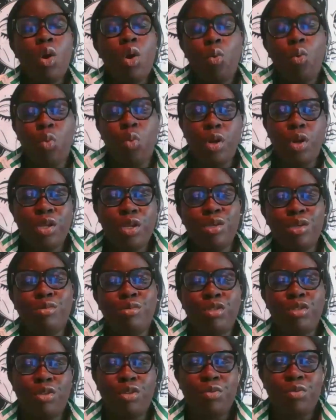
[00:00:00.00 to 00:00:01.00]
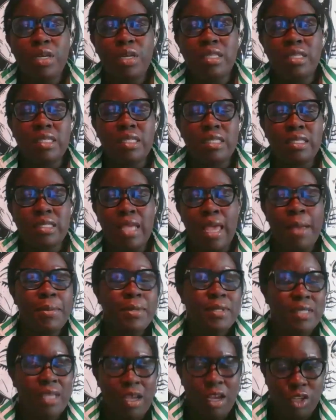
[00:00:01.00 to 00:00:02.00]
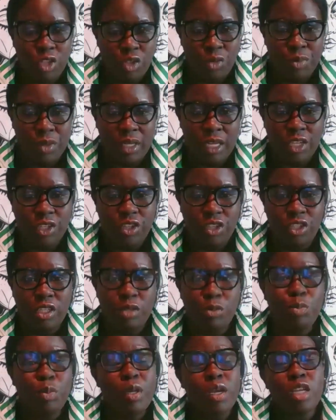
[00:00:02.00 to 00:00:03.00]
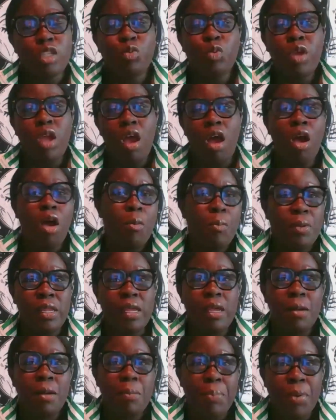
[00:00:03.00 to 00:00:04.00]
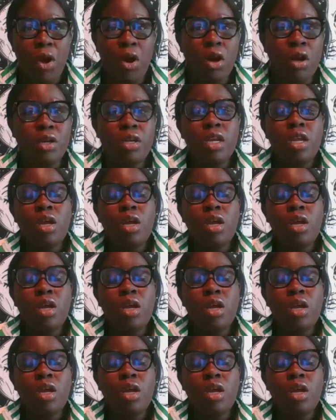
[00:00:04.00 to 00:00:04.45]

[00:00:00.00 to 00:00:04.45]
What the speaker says: What are you doing to sabotage your relationships? Because we all play a part